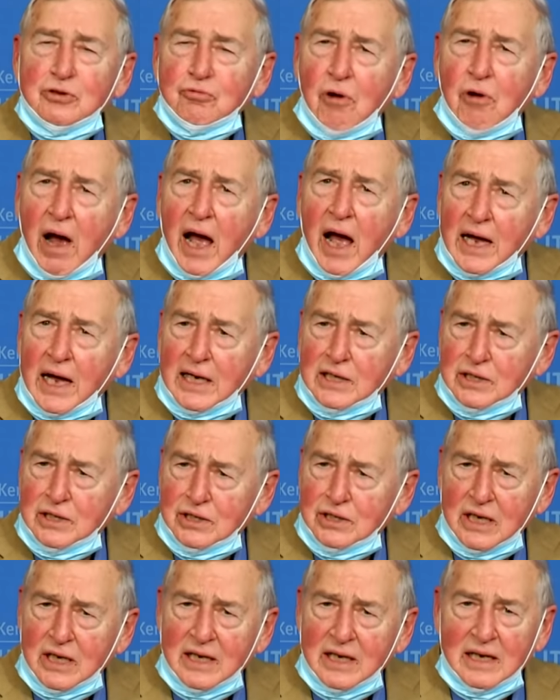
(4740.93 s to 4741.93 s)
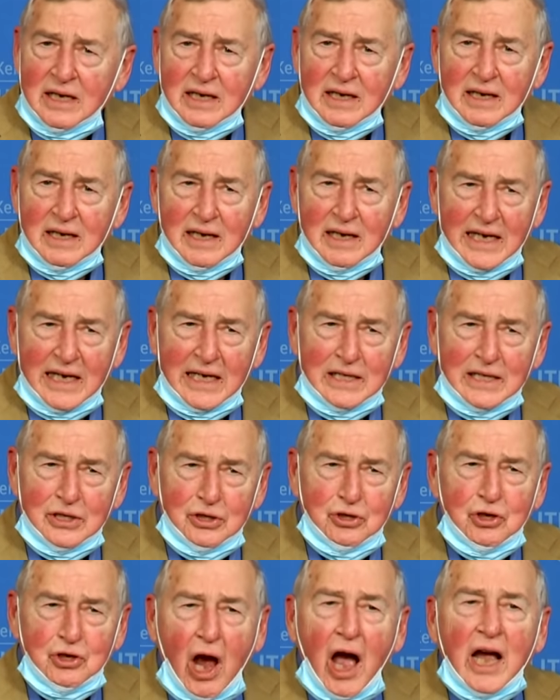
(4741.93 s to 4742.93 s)
shocking and impressive
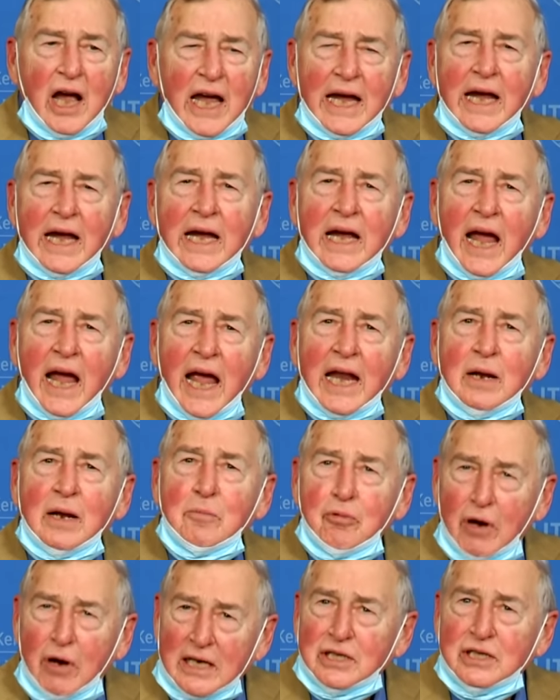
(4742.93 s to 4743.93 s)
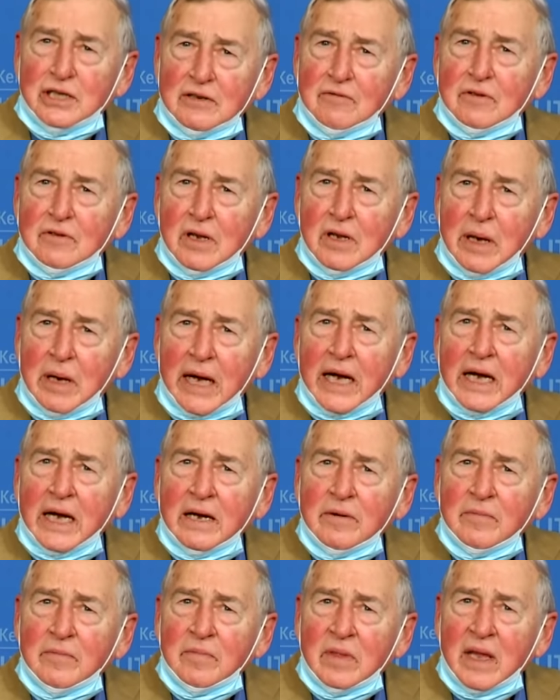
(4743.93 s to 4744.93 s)
to me, and it has many
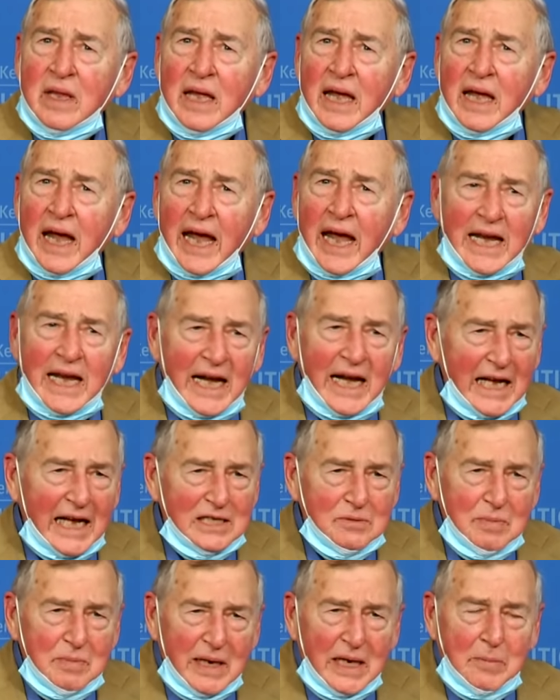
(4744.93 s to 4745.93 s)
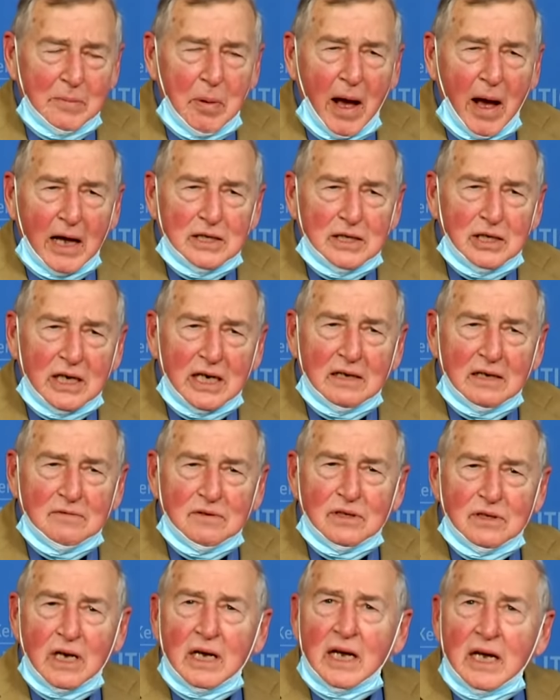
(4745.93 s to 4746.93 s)
positives and many negatives
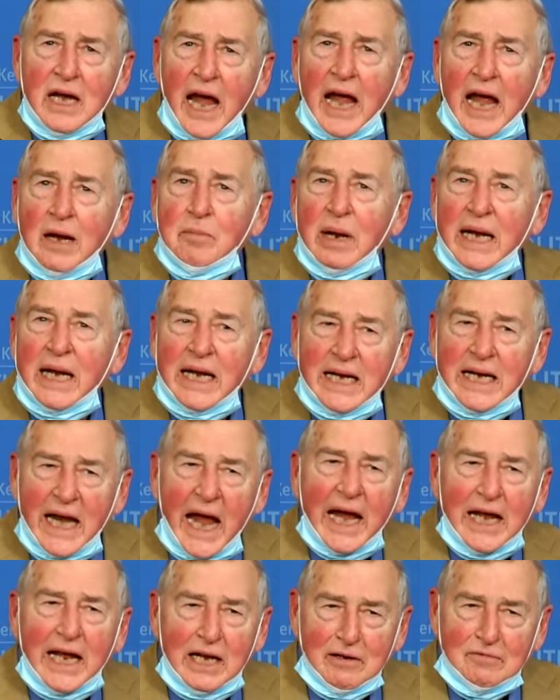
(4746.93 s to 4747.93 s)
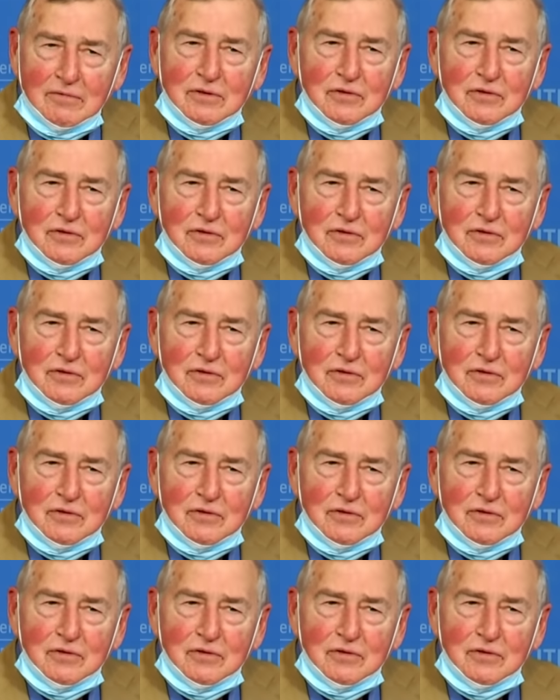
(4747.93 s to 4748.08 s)
from an American point of view.